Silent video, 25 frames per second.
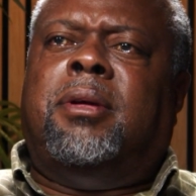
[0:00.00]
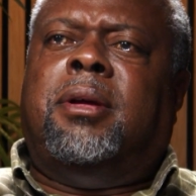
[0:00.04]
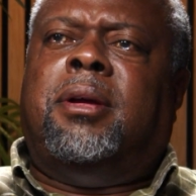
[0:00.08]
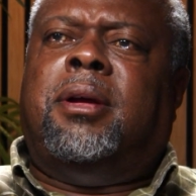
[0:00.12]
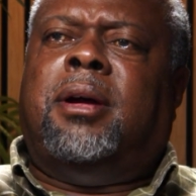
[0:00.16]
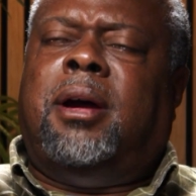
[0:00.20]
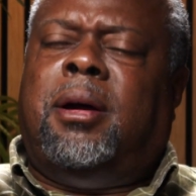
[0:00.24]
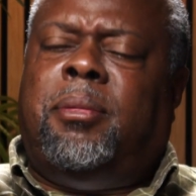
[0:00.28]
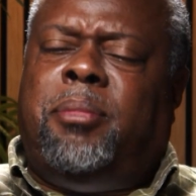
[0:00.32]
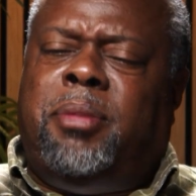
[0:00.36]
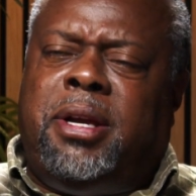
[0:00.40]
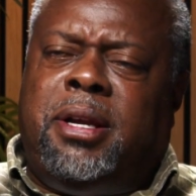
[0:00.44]

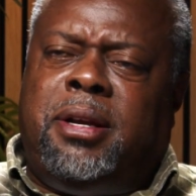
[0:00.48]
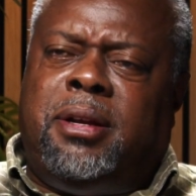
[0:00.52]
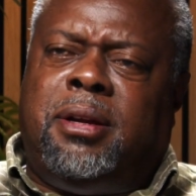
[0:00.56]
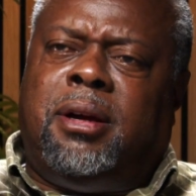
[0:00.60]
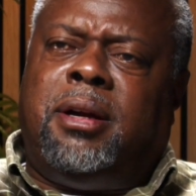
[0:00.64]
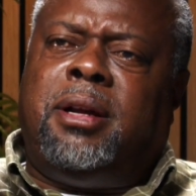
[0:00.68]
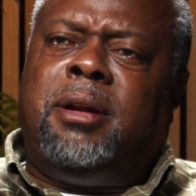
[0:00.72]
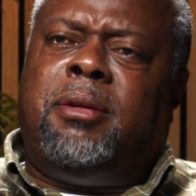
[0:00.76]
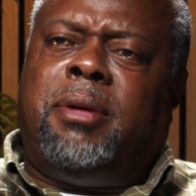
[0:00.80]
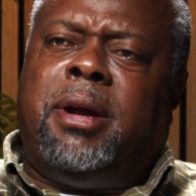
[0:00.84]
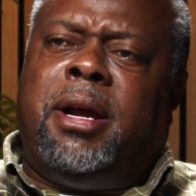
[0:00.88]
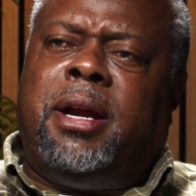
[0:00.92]

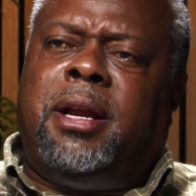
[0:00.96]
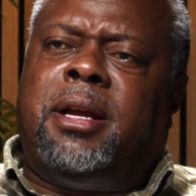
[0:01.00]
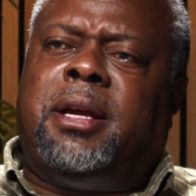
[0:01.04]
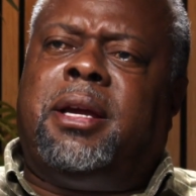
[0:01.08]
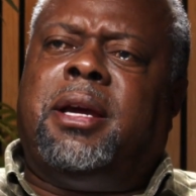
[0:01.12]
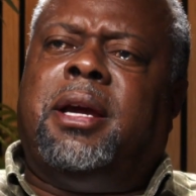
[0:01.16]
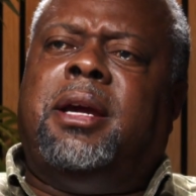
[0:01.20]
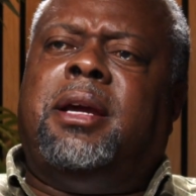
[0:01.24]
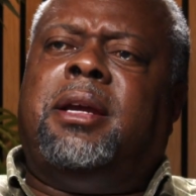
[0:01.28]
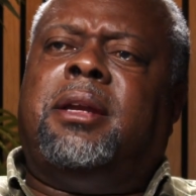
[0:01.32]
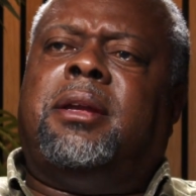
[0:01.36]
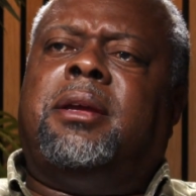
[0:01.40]

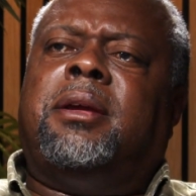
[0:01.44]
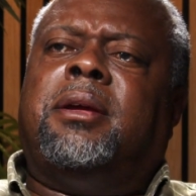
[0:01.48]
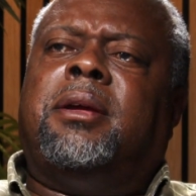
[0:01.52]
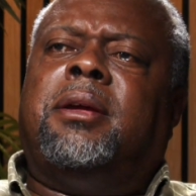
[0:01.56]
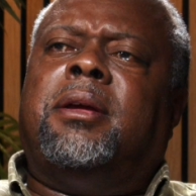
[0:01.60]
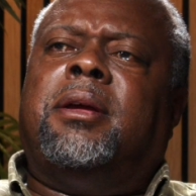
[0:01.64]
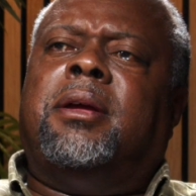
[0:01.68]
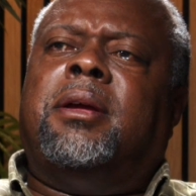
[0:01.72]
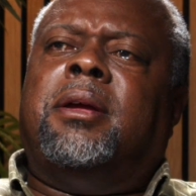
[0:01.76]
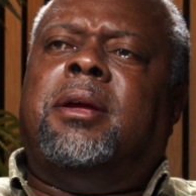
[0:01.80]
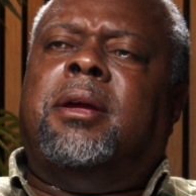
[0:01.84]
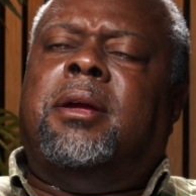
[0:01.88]
eradicate,
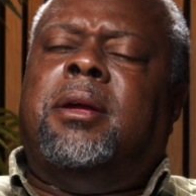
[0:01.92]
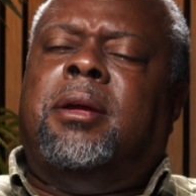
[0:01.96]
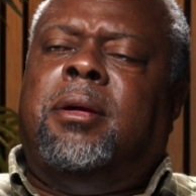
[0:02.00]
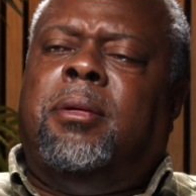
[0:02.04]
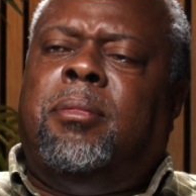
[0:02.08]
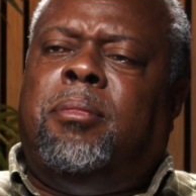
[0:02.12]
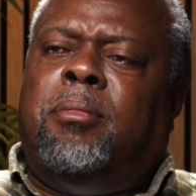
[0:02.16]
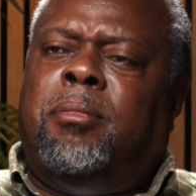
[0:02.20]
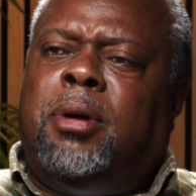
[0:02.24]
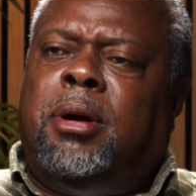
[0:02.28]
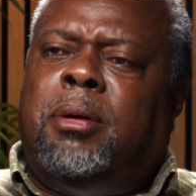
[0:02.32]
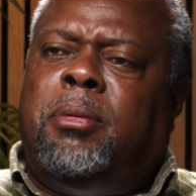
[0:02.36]

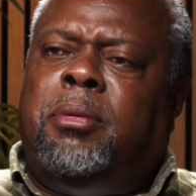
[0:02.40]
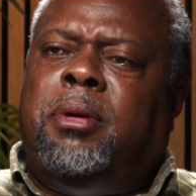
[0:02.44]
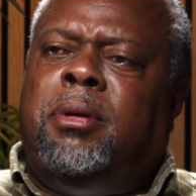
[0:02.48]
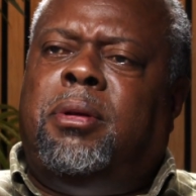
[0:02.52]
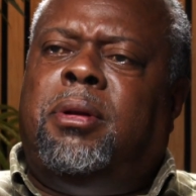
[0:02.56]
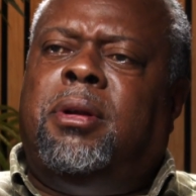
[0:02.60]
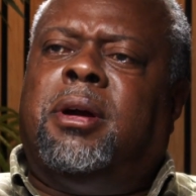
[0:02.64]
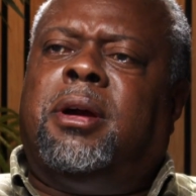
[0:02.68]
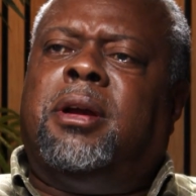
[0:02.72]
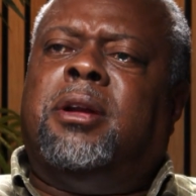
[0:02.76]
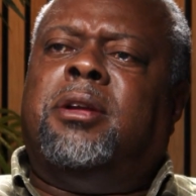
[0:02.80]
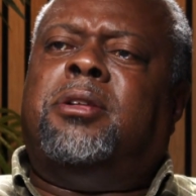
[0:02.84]
but we're
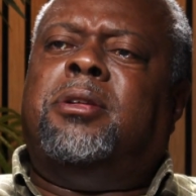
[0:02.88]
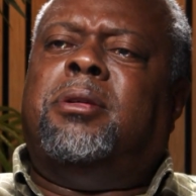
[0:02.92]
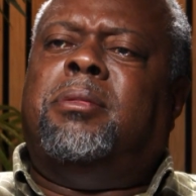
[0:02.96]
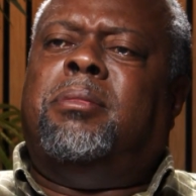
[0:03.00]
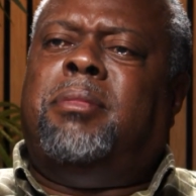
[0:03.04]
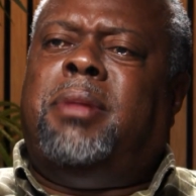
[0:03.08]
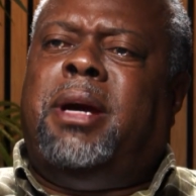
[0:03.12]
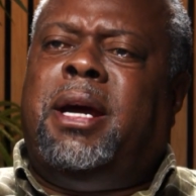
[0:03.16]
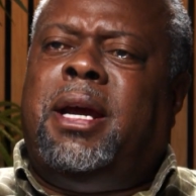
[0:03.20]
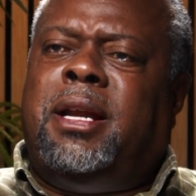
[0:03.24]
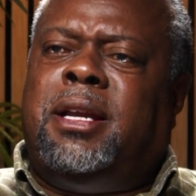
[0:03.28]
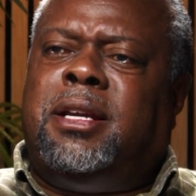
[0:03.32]
looking to
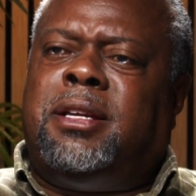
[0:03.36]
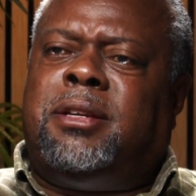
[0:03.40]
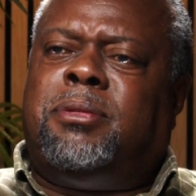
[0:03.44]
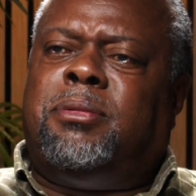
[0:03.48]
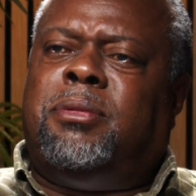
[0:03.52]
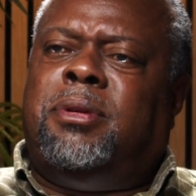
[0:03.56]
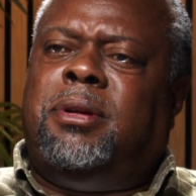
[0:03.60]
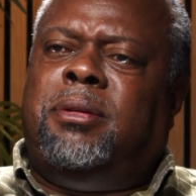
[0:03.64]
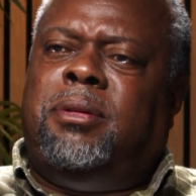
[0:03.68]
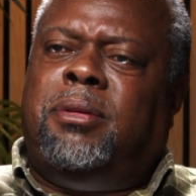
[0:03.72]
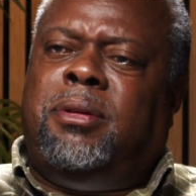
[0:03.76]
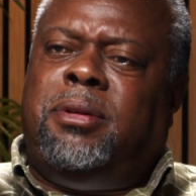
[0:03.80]
manage.
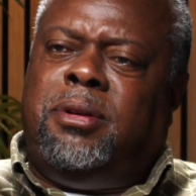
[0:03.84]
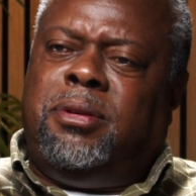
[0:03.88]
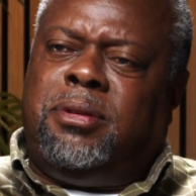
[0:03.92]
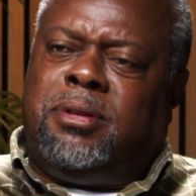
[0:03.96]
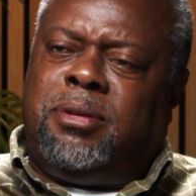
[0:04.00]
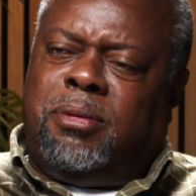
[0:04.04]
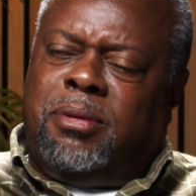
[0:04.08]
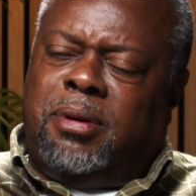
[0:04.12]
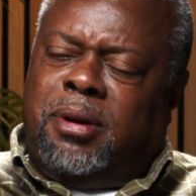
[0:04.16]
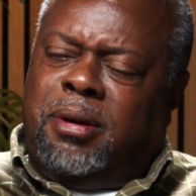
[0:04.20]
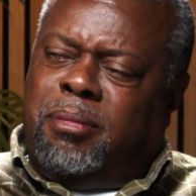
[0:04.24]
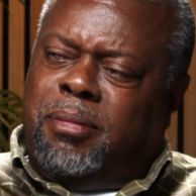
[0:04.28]
When we use
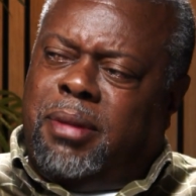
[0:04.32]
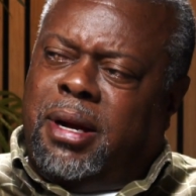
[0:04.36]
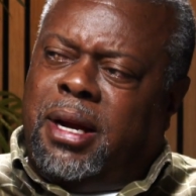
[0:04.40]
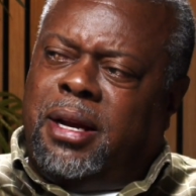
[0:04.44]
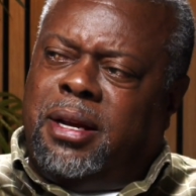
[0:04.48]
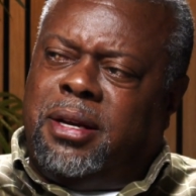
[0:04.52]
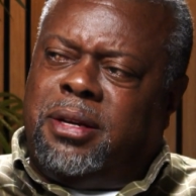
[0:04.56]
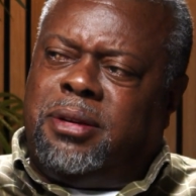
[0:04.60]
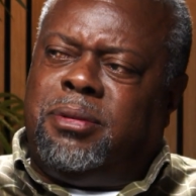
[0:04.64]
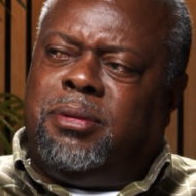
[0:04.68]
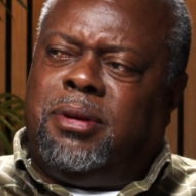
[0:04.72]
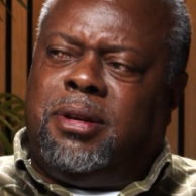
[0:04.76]
the word
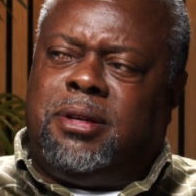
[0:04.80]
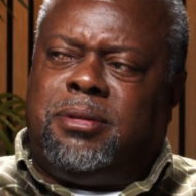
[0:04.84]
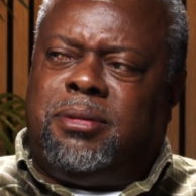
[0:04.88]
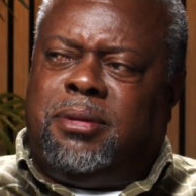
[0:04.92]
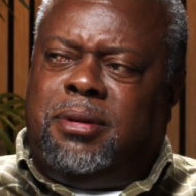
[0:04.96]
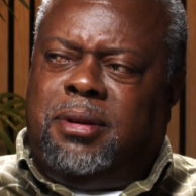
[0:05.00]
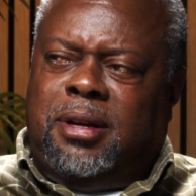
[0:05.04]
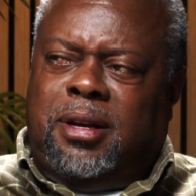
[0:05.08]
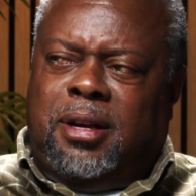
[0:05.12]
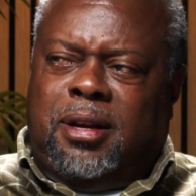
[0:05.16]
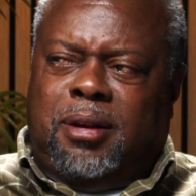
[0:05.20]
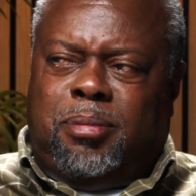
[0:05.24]
manage, that's what
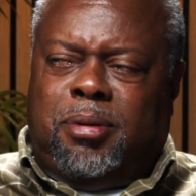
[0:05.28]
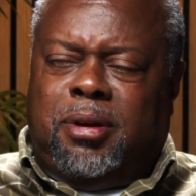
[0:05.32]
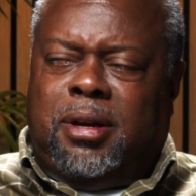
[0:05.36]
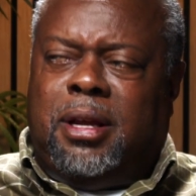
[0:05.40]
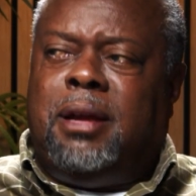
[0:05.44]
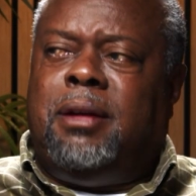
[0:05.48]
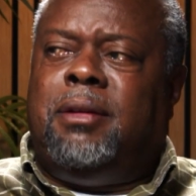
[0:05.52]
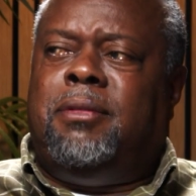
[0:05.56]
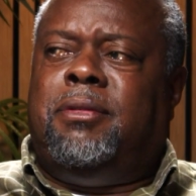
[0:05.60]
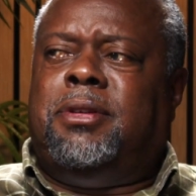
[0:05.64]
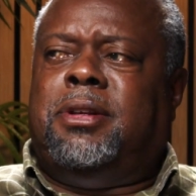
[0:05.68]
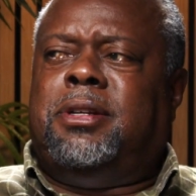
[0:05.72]
we need to put
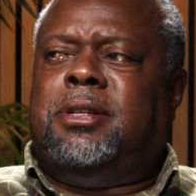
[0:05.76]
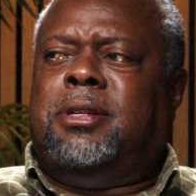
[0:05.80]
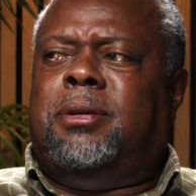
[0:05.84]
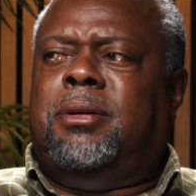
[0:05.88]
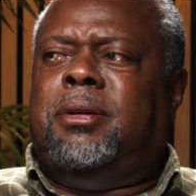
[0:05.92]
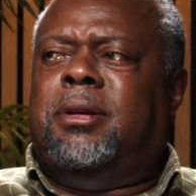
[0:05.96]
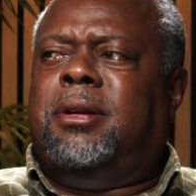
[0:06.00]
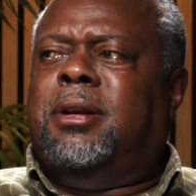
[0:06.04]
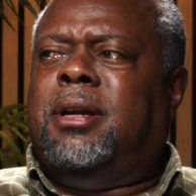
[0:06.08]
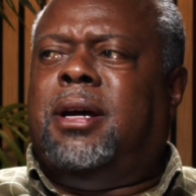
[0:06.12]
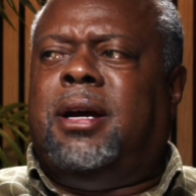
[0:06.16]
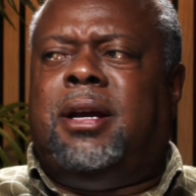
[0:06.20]
emphasis on
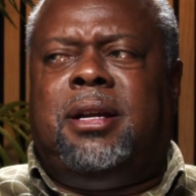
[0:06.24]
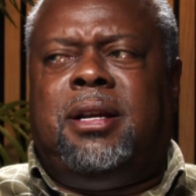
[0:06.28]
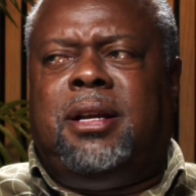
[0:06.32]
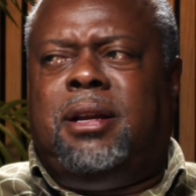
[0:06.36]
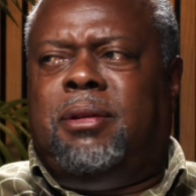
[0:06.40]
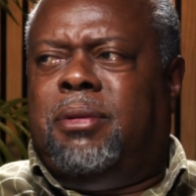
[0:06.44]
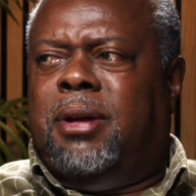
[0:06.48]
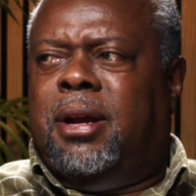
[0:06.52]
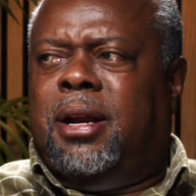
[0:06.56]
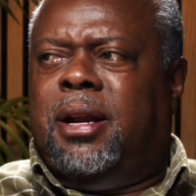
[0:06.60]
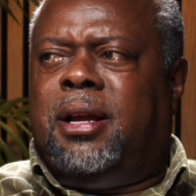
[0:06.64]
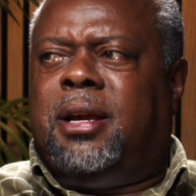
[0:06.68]
it. Not
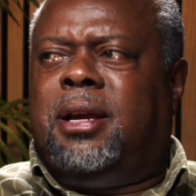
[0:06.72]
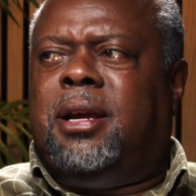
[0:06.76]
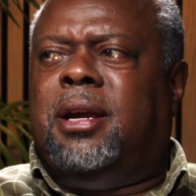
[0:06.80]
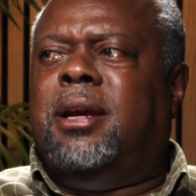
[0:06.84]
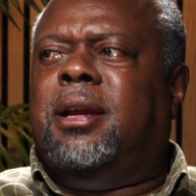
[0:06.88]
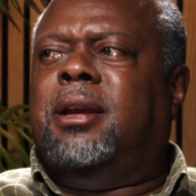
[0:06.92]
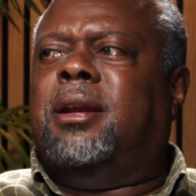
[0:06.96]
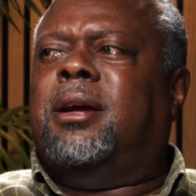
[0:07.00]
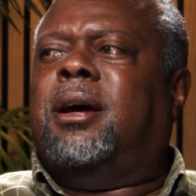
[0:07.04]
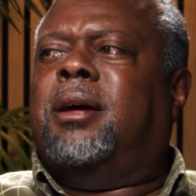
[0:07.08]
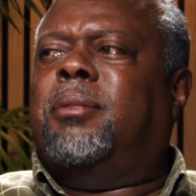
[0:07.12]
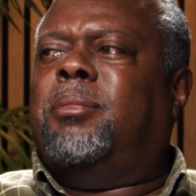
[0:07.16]

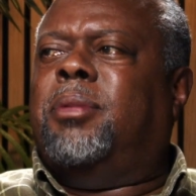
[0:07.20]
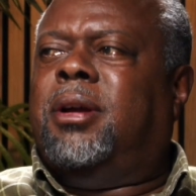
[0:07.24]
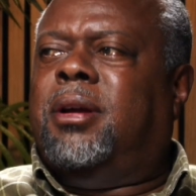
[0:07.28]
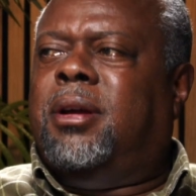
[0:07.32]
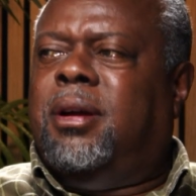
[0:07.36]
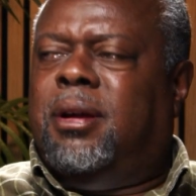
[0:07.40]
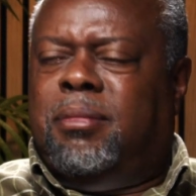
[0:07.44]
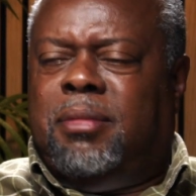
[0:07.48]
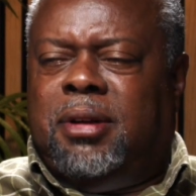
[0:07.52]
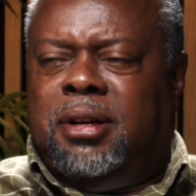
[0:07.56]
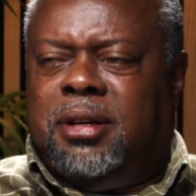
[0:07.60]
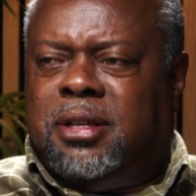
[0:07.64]
eradicate, not
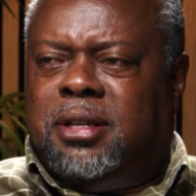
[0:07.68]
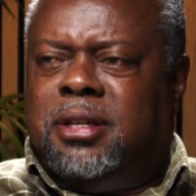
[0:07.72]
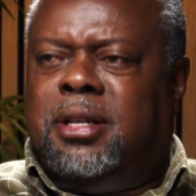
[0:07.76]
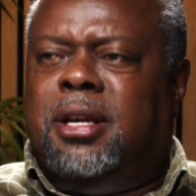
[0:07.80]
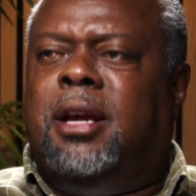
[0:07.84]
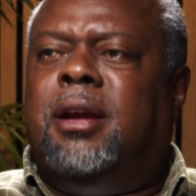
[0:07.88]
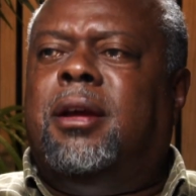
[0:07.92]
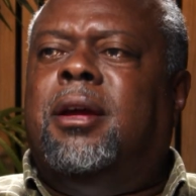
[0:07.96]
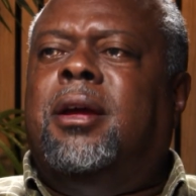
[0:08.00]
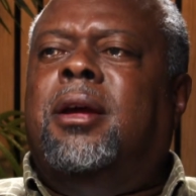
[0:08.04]
become extinct,